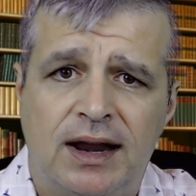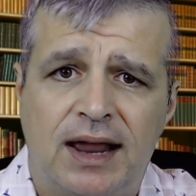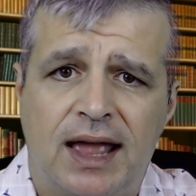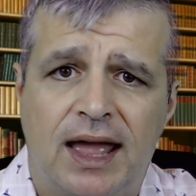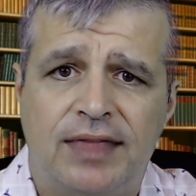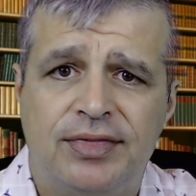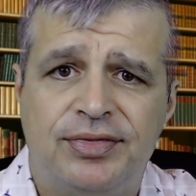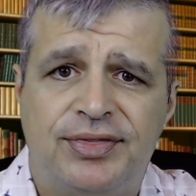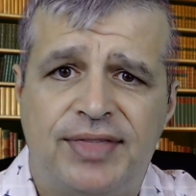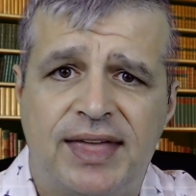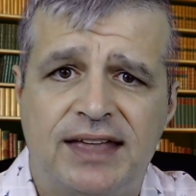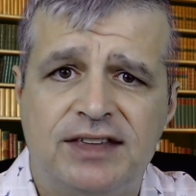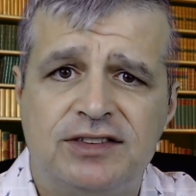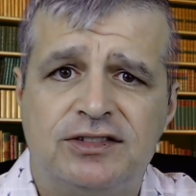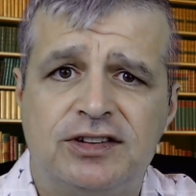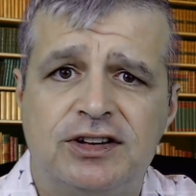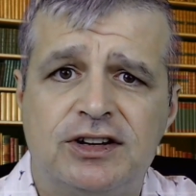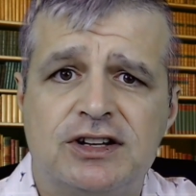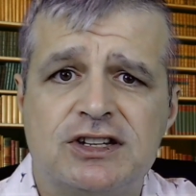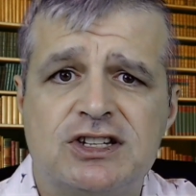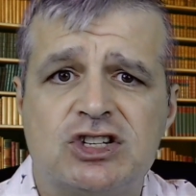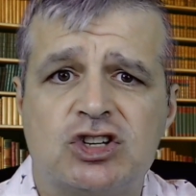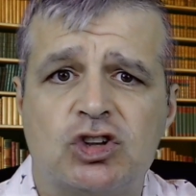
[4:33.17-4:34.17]
and then to
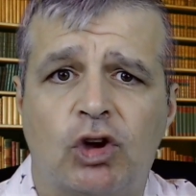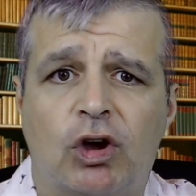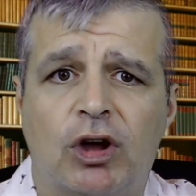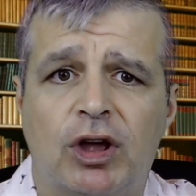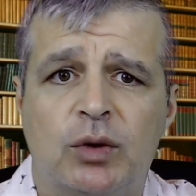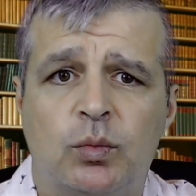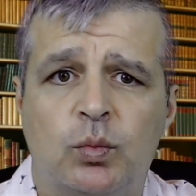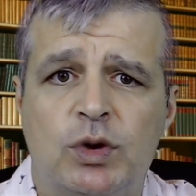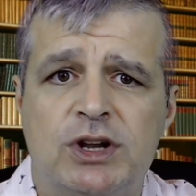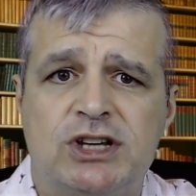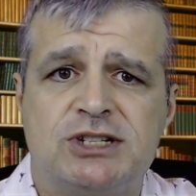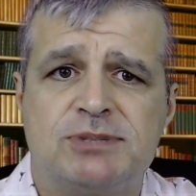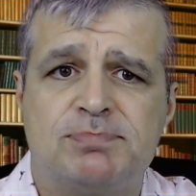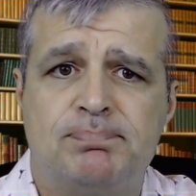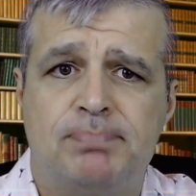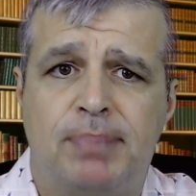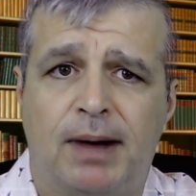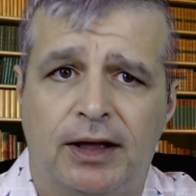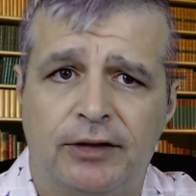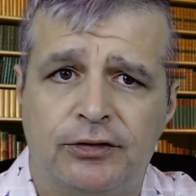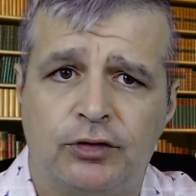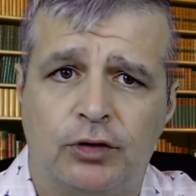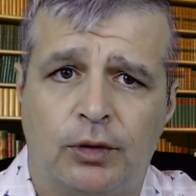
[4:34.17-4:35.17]
decide which
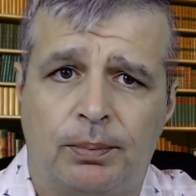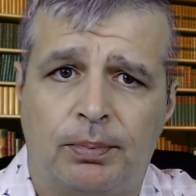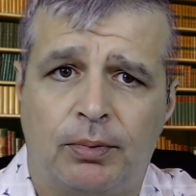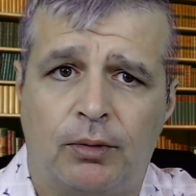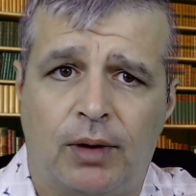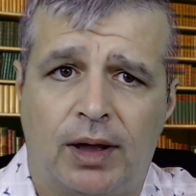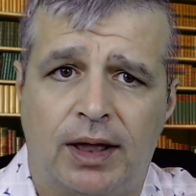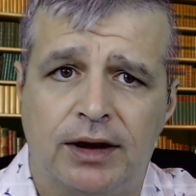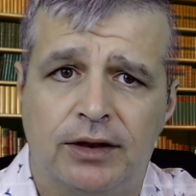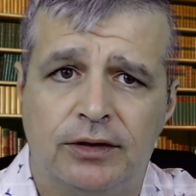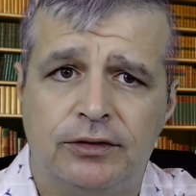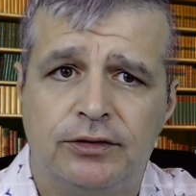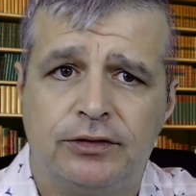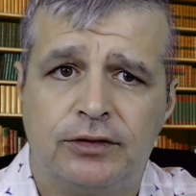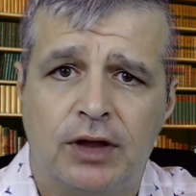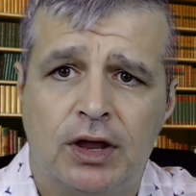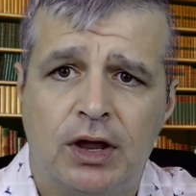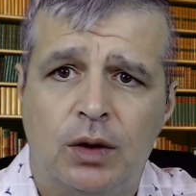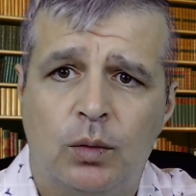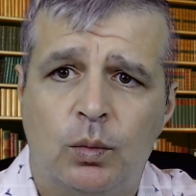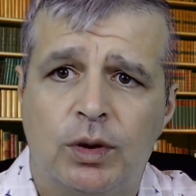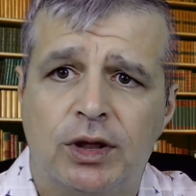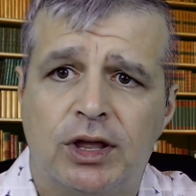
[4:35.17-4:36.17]
bus operators
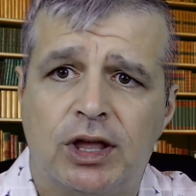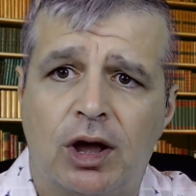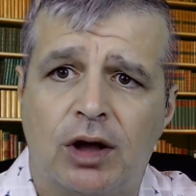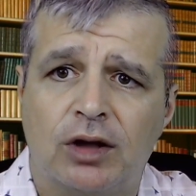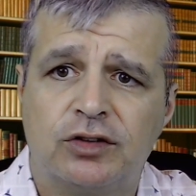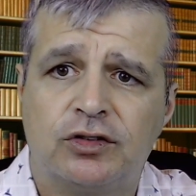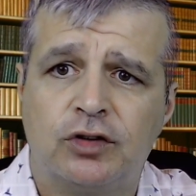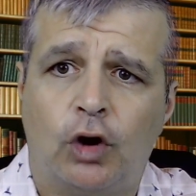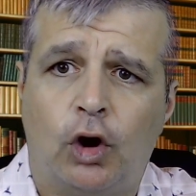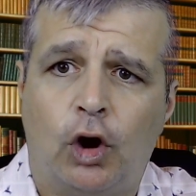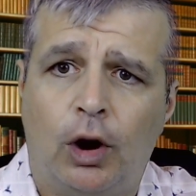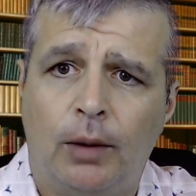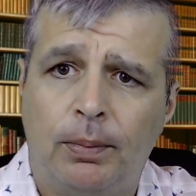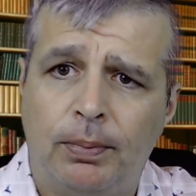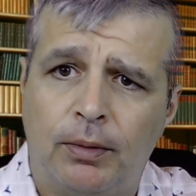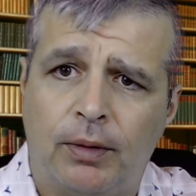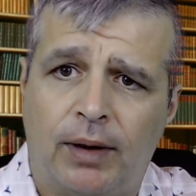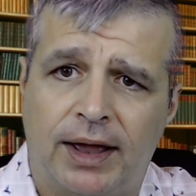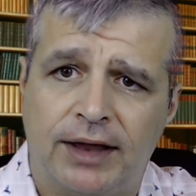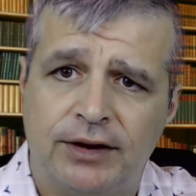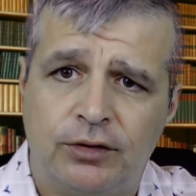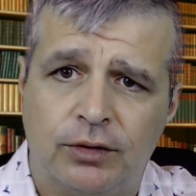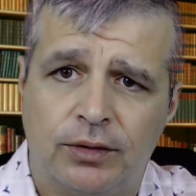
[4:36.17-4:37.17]
were going to
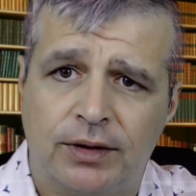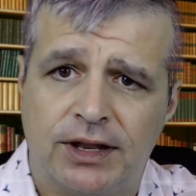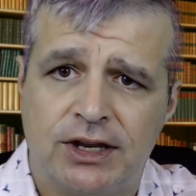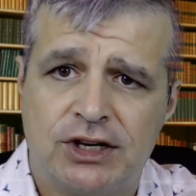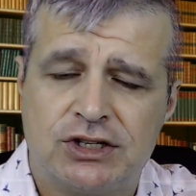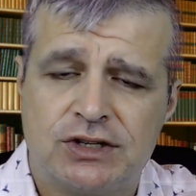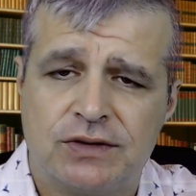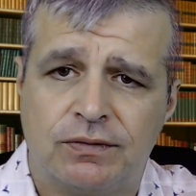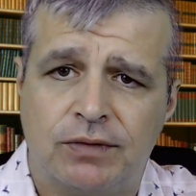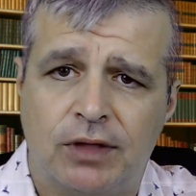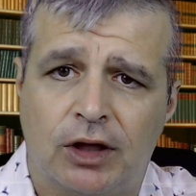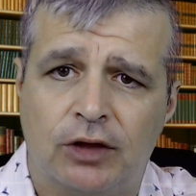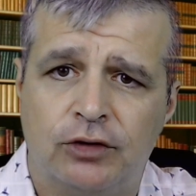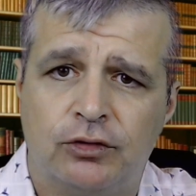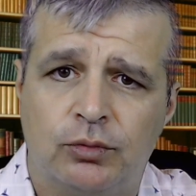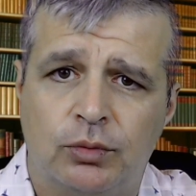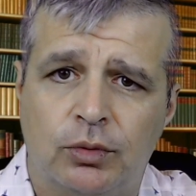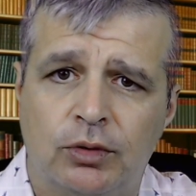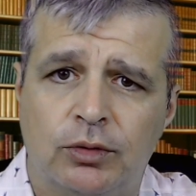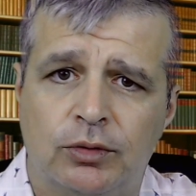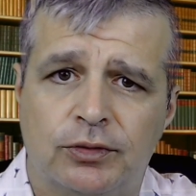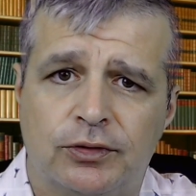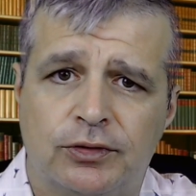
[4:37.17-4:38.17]
operate on each of those
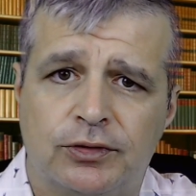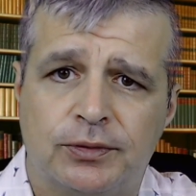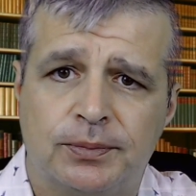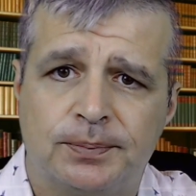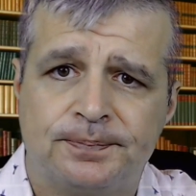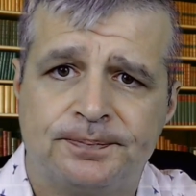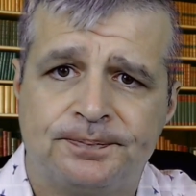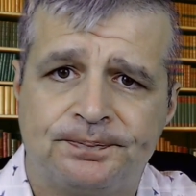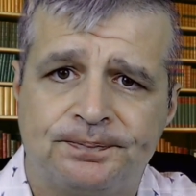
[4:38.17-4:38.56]
routes.